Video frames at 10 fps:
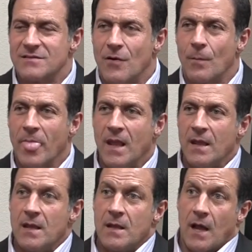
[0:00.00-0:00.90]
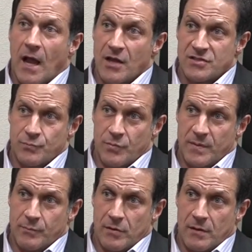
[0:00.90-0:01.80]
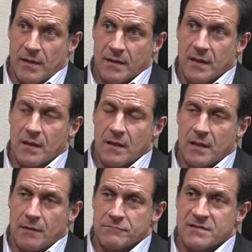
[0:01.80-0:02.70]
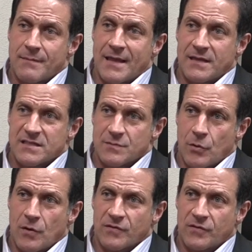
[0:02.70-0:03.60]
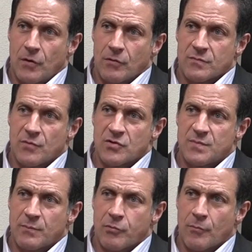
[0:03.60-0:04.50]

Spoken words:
So I usually put people on some magnesium also, because most people are